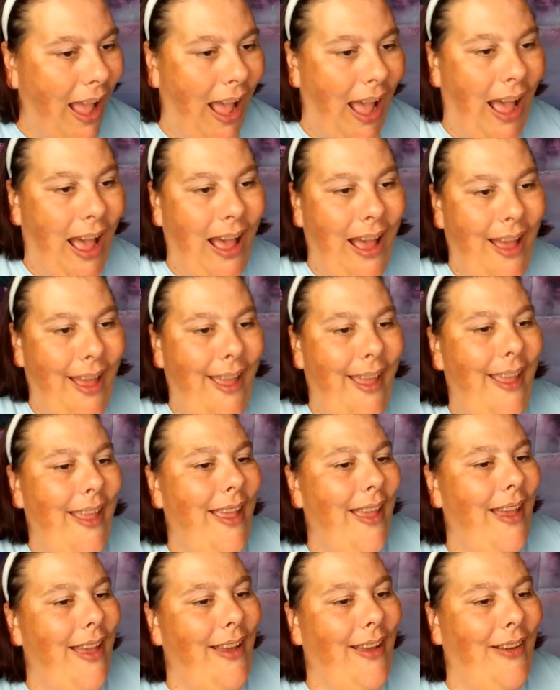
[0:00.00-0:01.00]
I
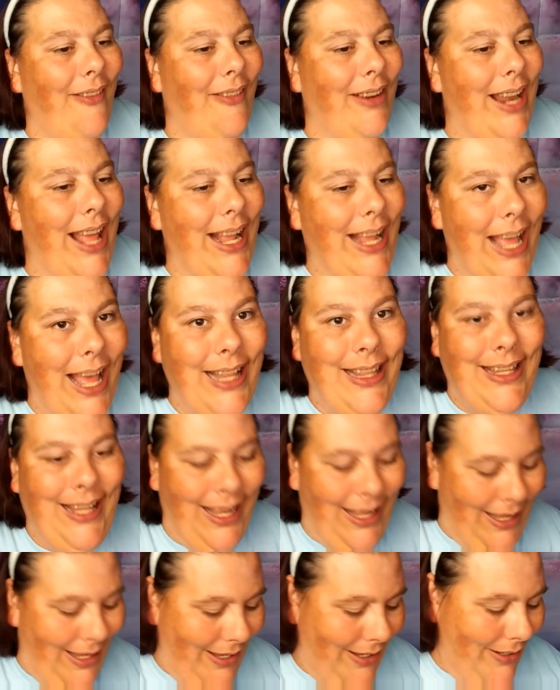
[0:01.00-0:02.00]
when I got
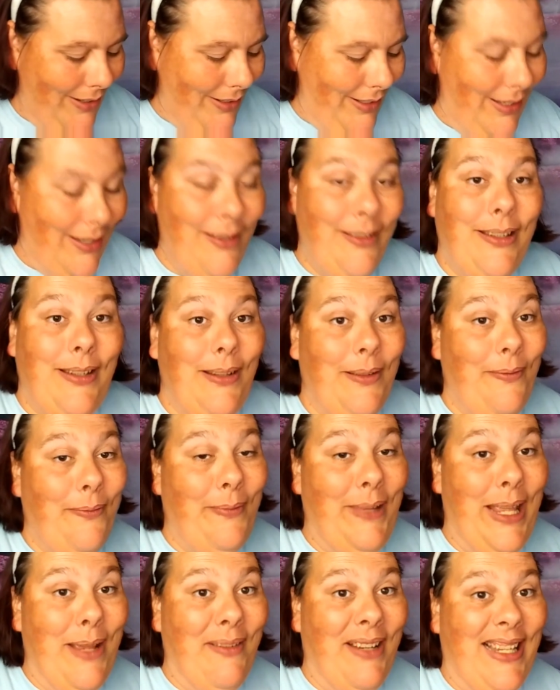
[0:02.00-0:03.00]
uh, to
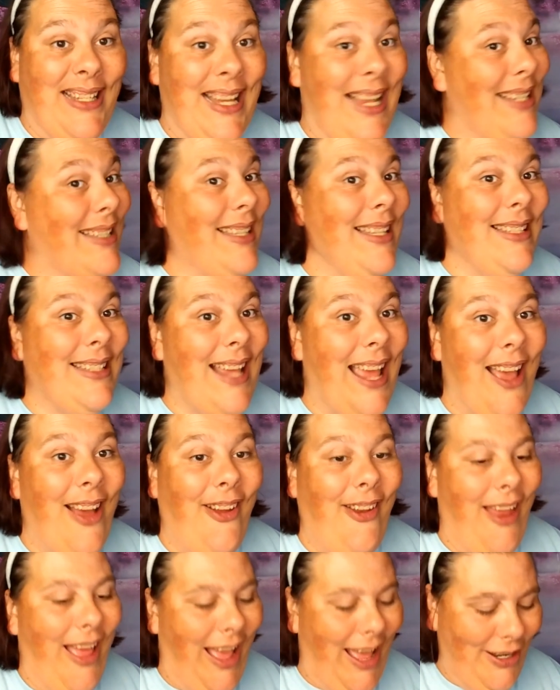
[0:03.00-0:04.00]
be able to test this
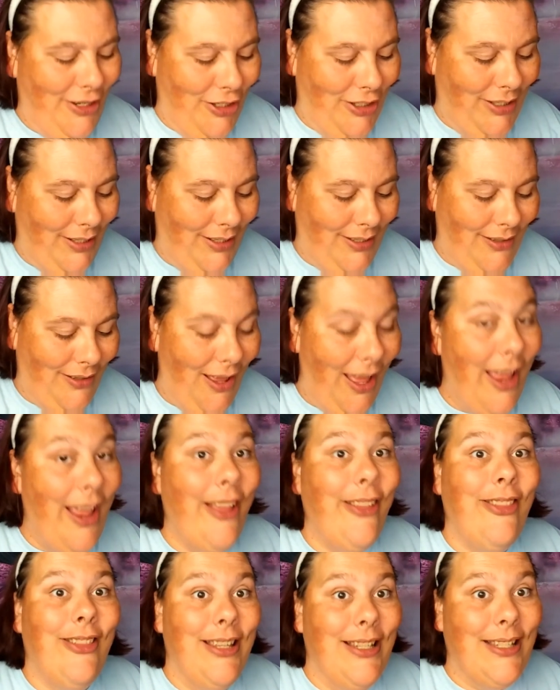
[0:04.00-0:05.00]
out, I just,
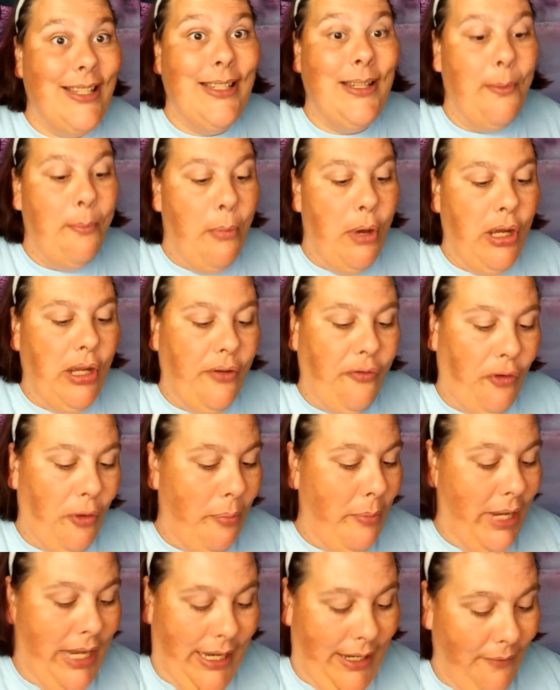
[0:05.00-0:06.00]
like, this is a mug
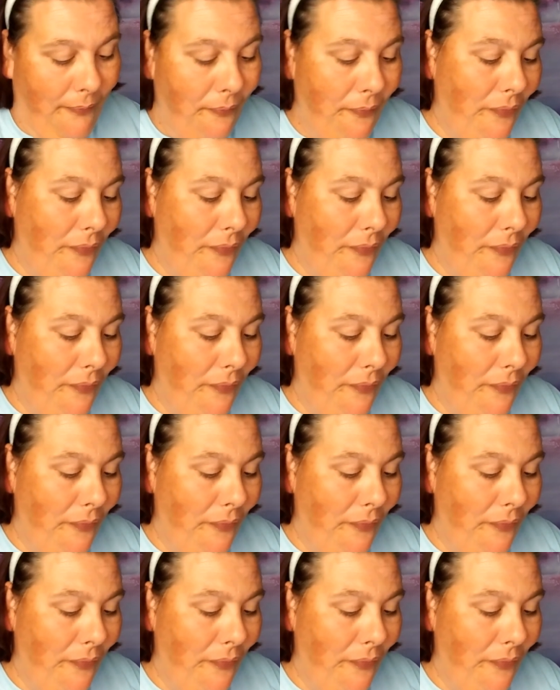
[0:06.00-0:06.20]
for me.